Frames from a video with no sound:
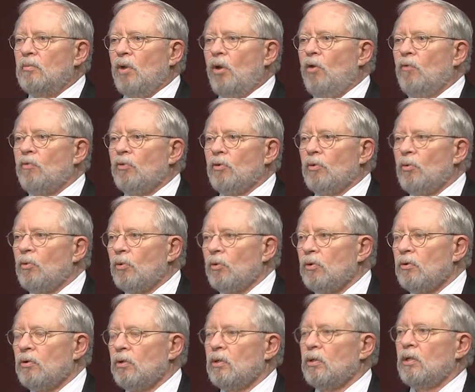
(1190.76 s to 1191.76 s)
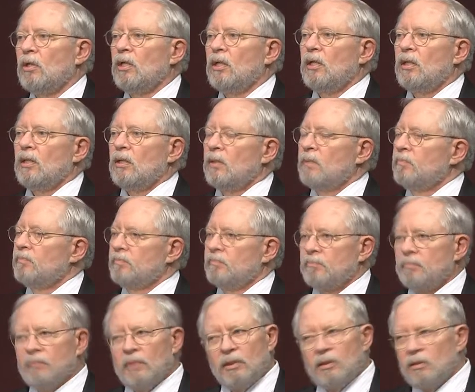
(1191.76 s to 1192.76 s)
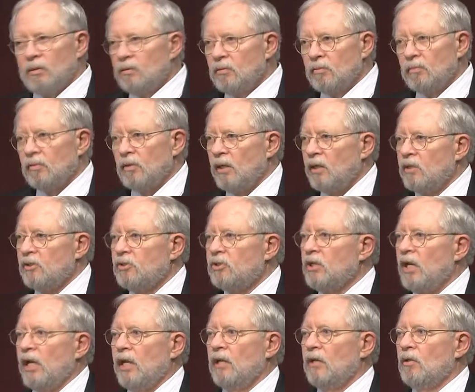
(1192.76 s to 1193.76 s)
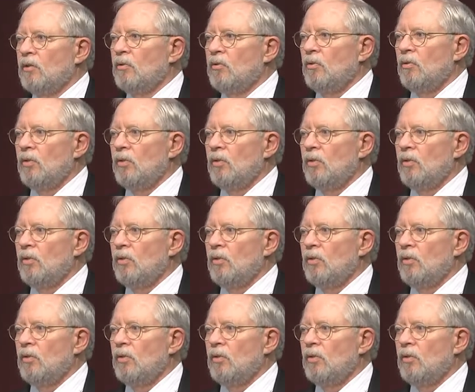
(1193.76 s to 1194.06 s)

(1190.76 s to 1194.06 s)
overlord? Like I say,